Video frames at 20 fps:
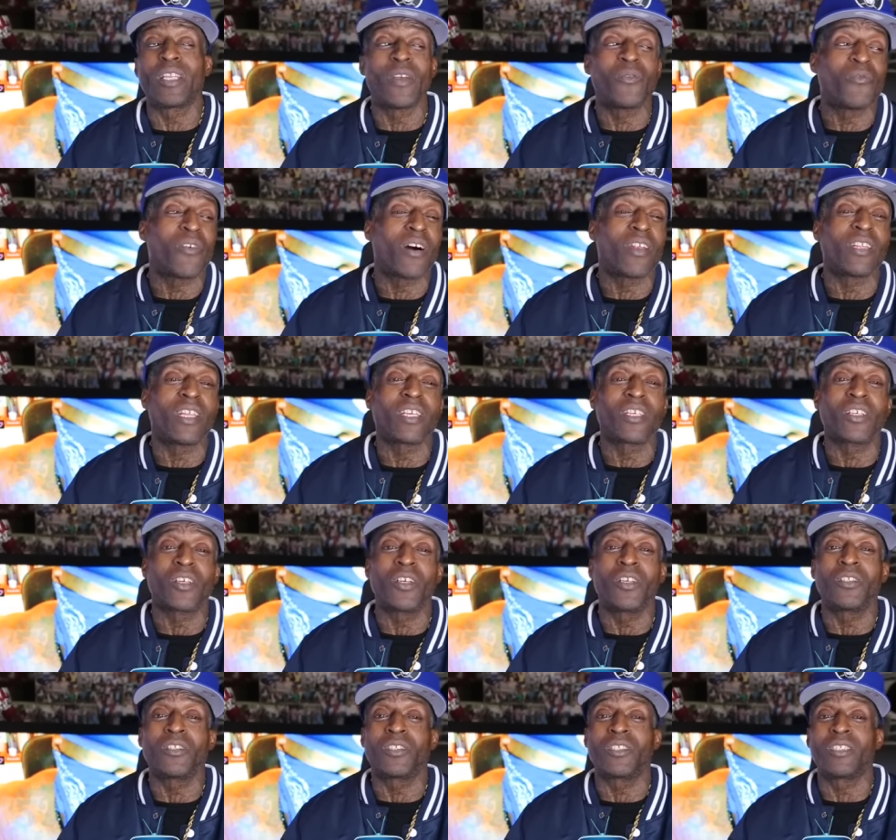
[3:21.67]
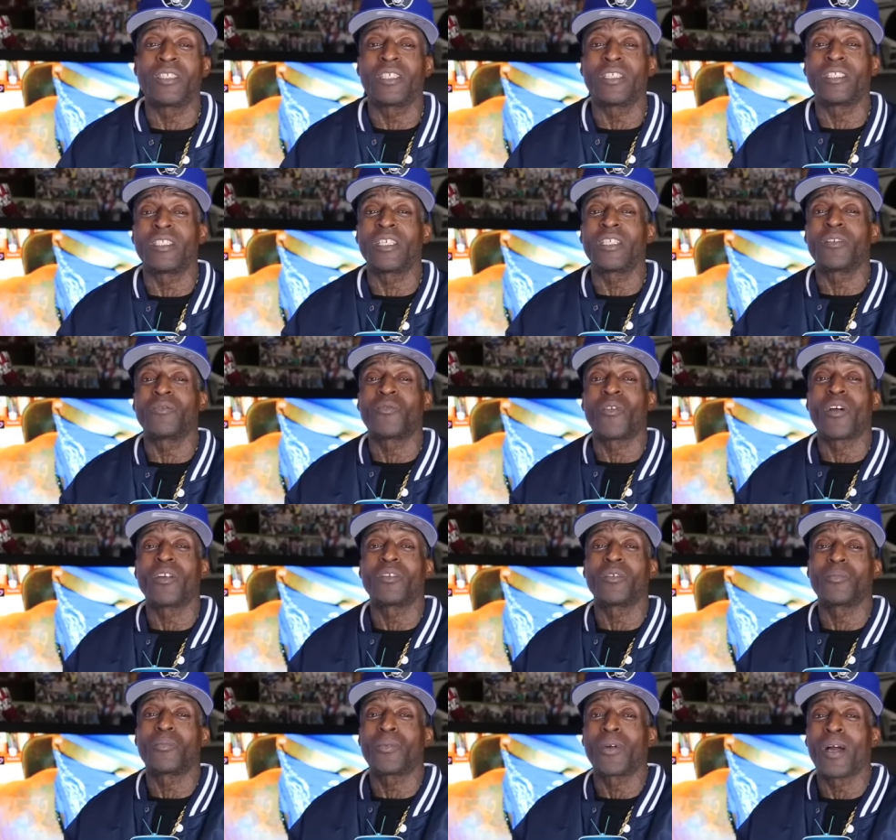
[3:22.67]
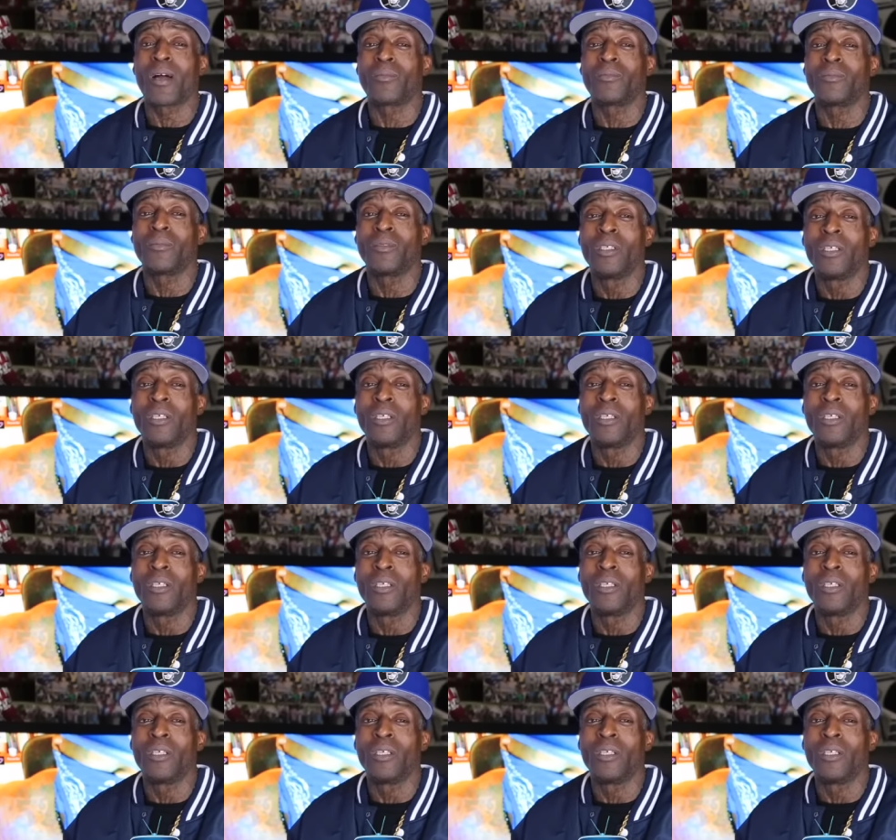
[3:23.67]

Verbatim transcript: They follow that currency, nigga, they can follow the problem.